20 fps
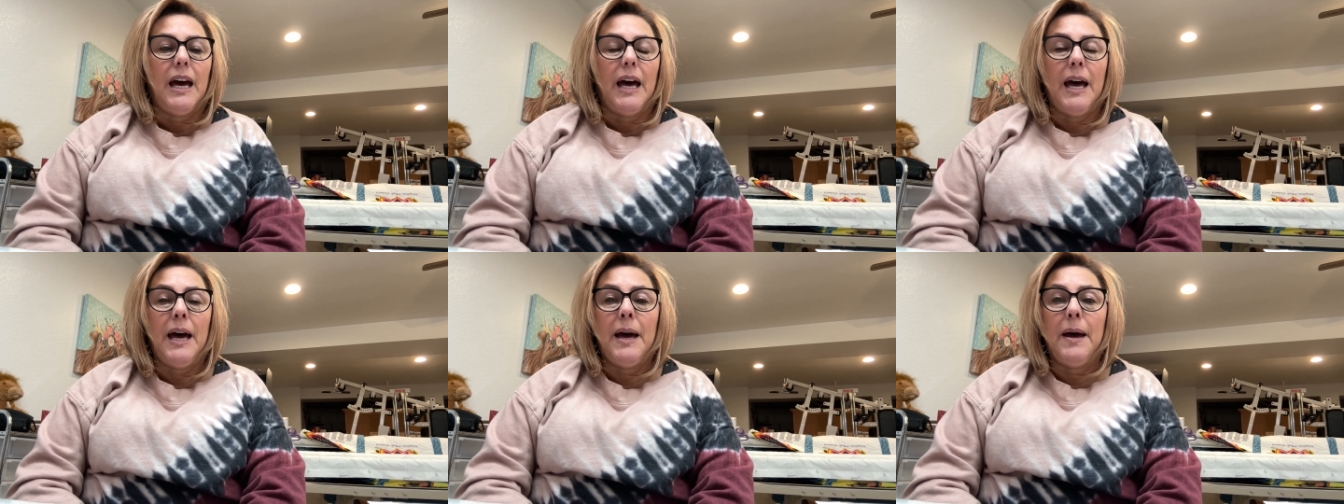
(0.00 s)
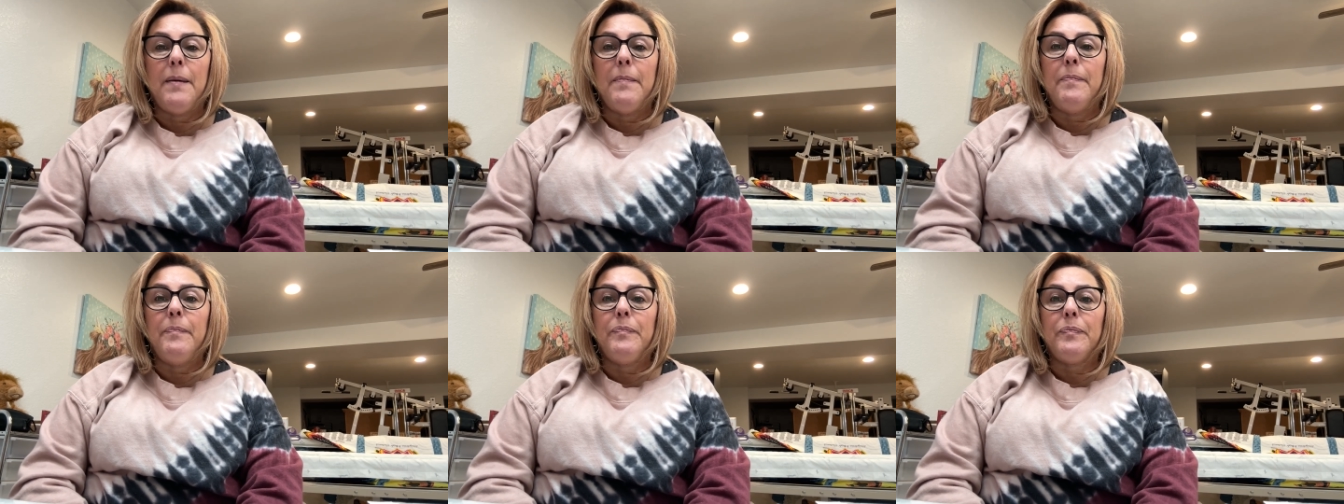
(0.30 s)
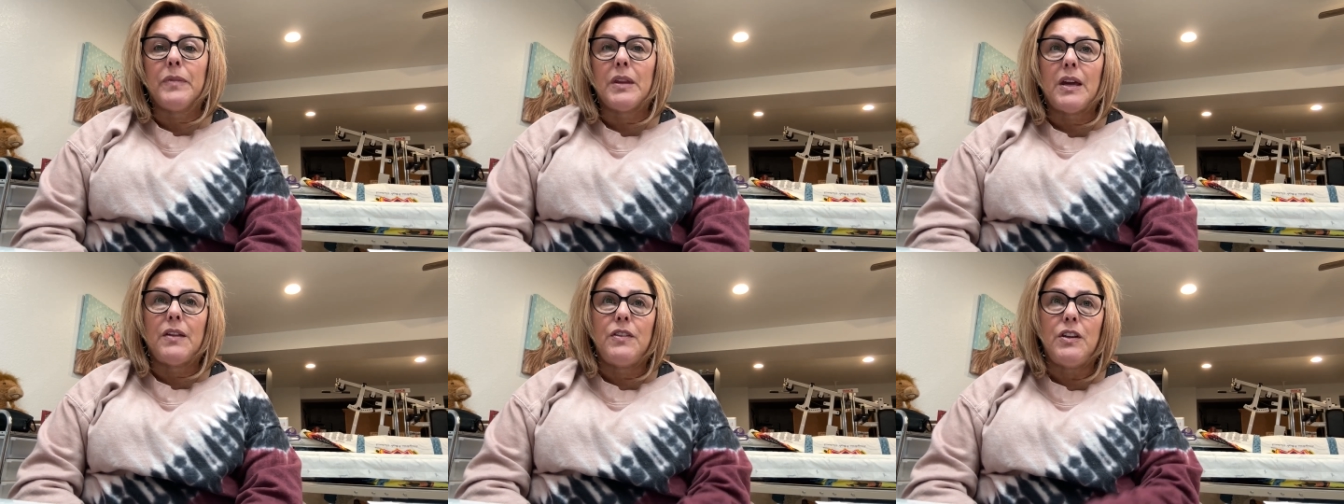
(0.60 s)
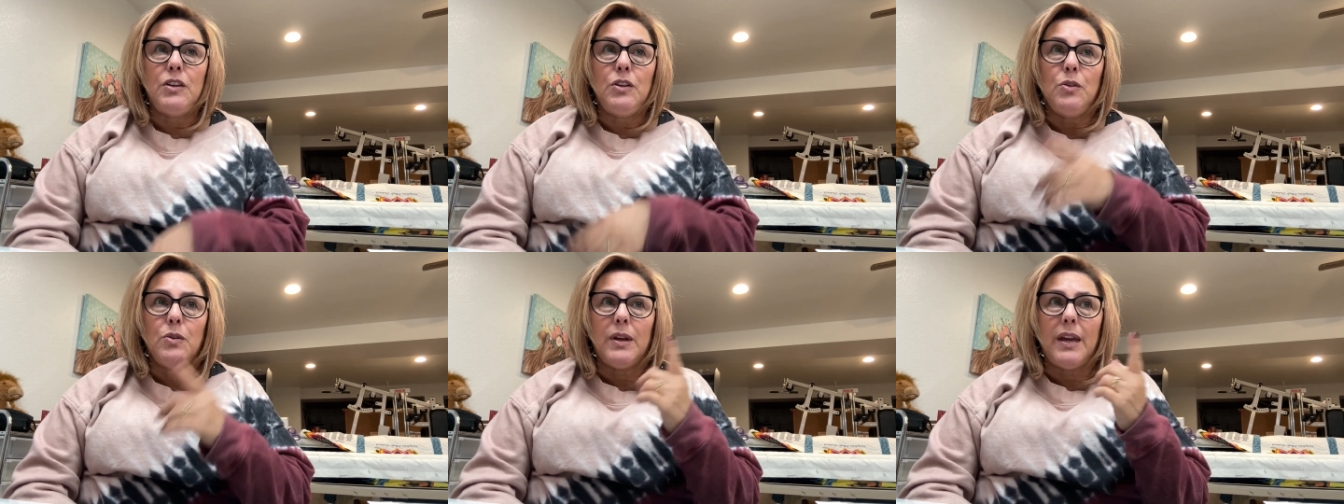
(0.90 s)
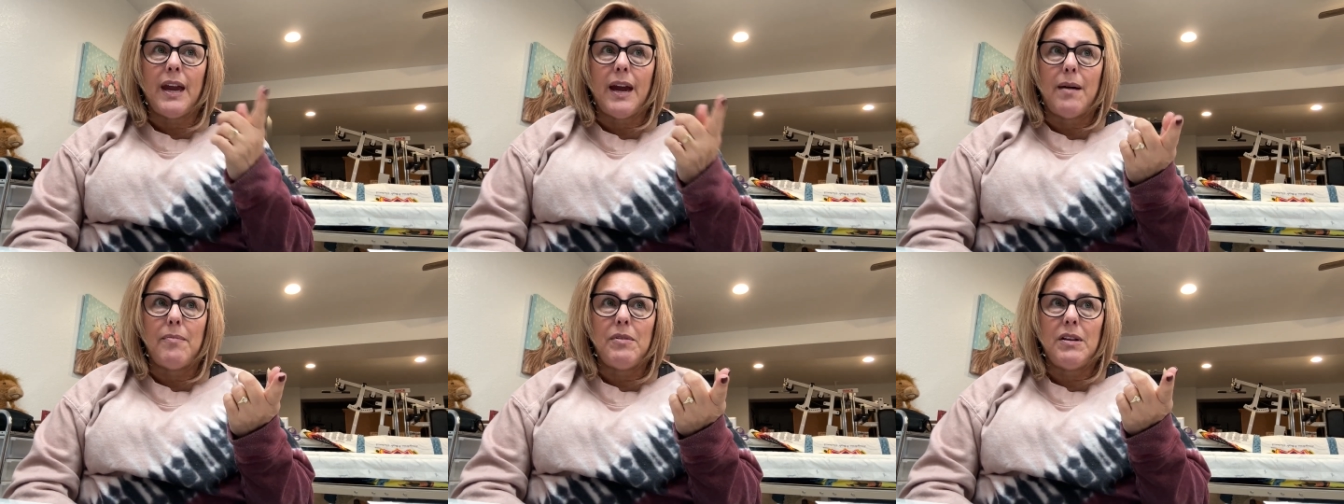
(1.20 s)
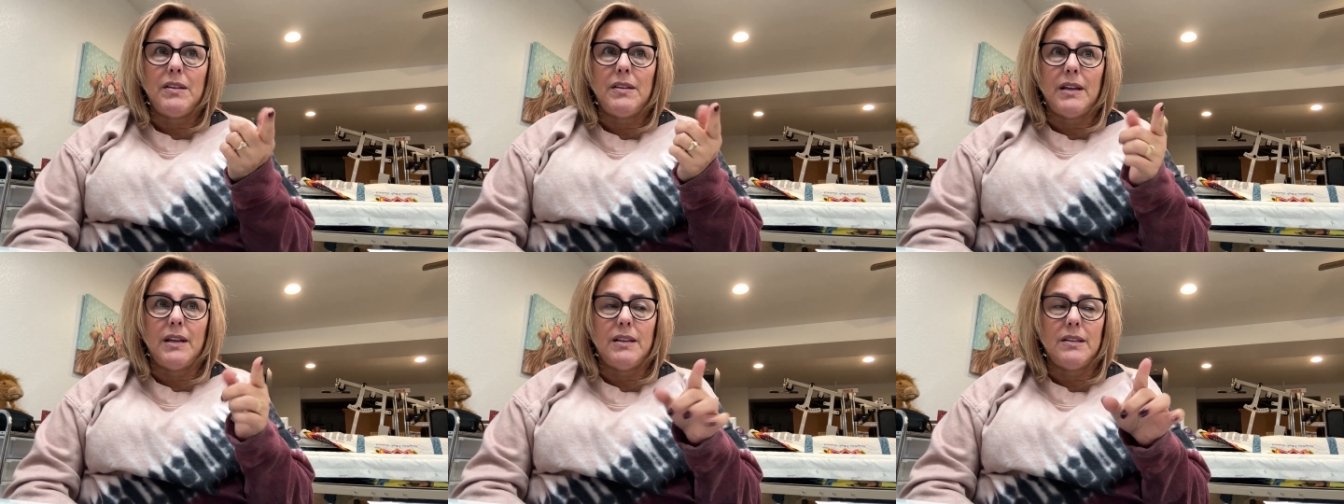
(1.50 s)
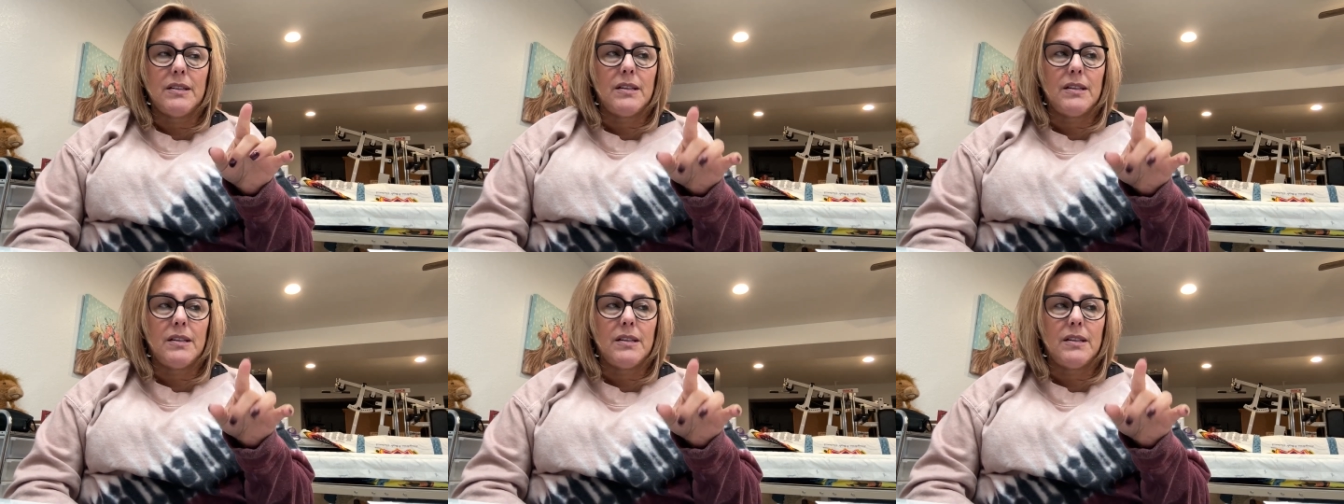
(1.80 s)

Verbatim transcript: Um, the new cabinet that is